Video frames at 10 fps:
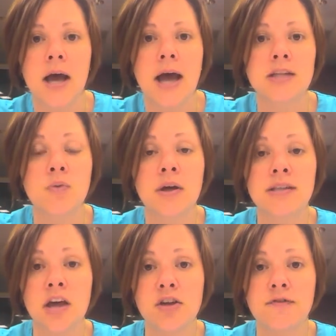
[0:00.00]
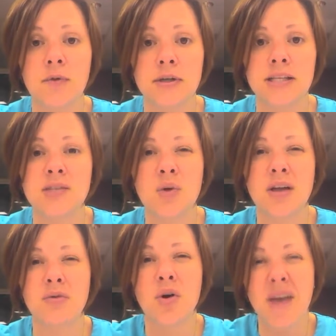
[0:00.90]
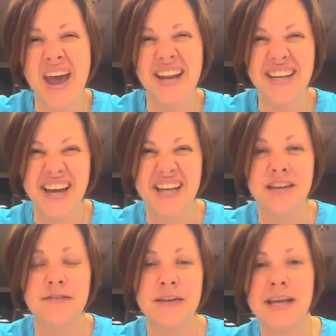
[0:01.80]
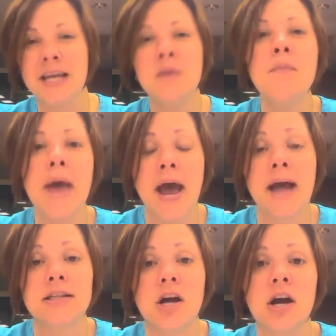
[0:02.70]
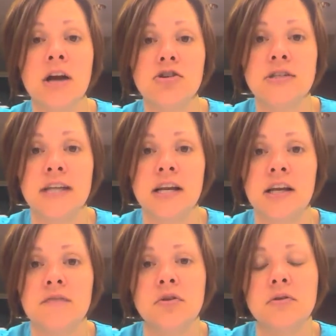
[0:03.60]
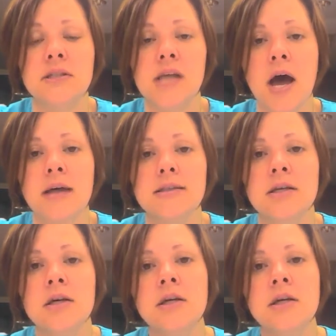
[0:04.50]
as well as other forces that will go ahead and kind of impact our understanding of Newton's laws.